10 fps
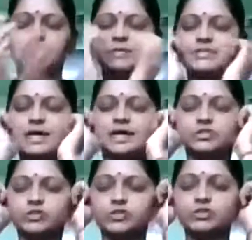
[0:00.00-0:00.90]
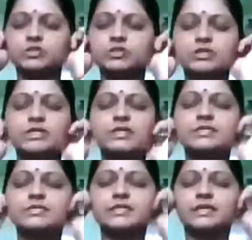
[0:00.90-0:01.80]
Massage your
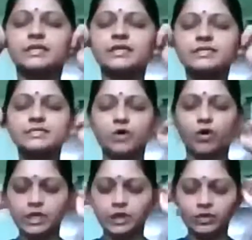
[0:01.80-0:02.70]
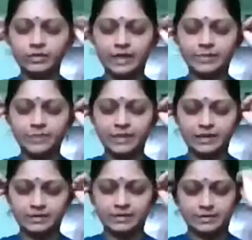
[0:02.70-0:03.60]
ears. See, ears auriculotherapy
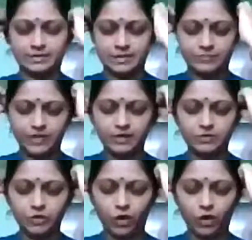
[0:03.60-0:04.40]
is very good.